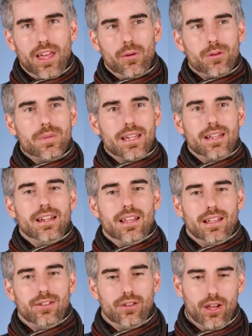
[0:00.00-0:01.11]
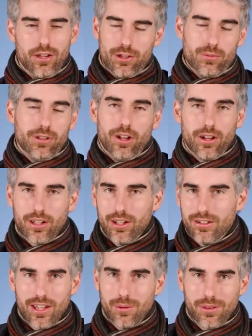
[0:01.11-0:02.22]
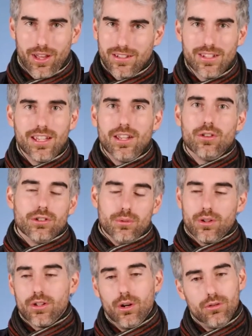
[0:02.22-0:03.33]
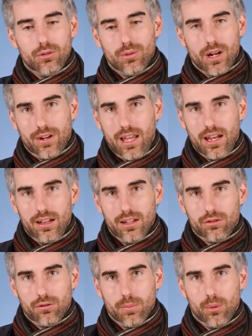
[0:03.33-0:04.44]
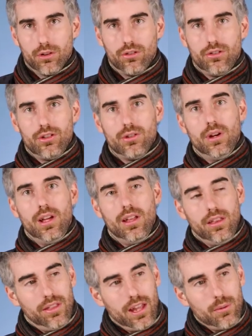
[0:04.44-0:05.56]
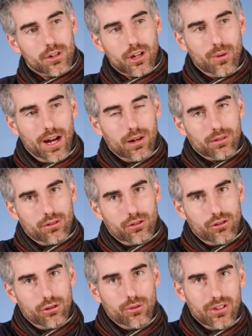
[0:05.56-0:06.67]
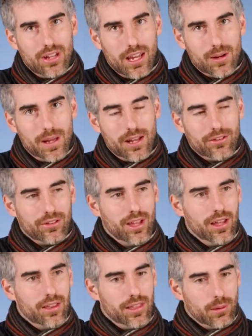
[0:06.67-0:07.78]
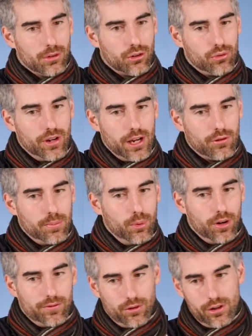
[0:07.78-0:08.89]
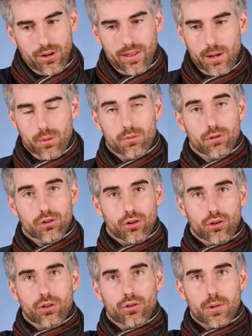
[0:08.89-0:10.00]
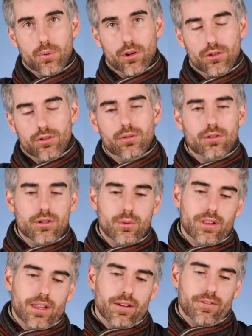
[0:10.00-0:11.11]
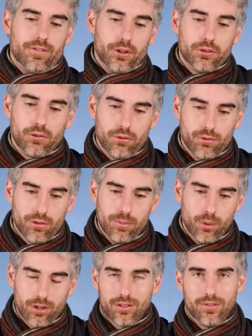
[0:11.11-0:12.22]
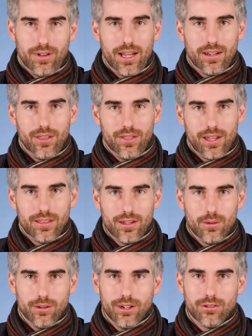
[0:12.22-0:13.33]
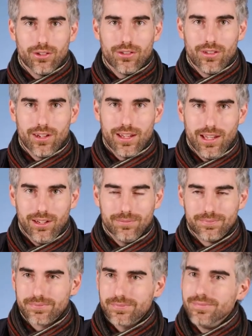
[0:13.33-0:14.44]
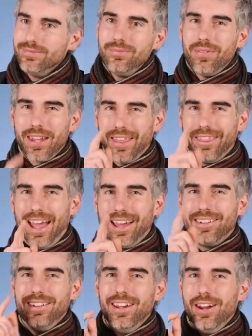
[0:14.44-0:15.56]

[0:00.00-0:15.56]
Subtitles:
that would mean is you would log a ticket with IT, or you would go to whatever analyst reports to you. They would go out to the database, they would create a report for you, and they would return the report to you. You would then filter through the report to find the thing that you were interested in. And that,